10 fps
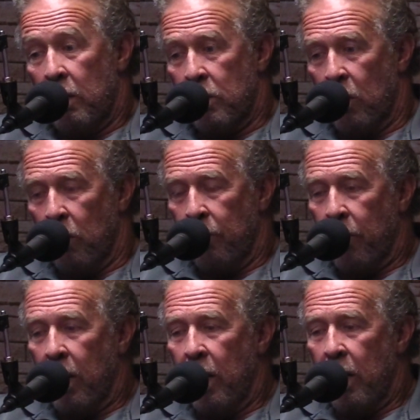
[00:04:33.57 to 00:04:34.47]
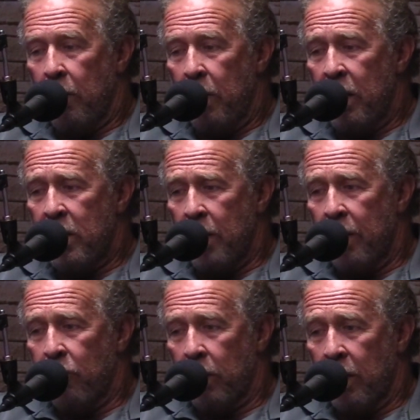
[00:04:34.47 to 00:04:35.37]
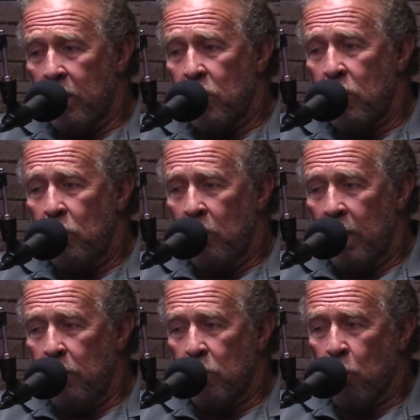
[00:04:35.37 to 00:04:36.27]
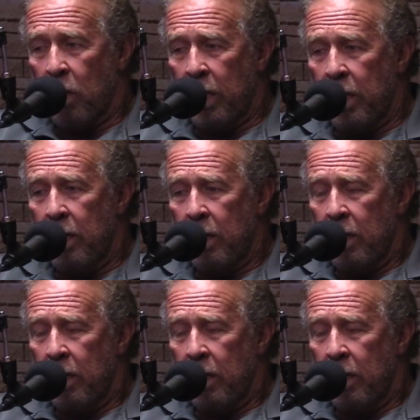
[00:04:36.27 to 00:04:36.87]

So, and in the meantime, after I got out of school, I was working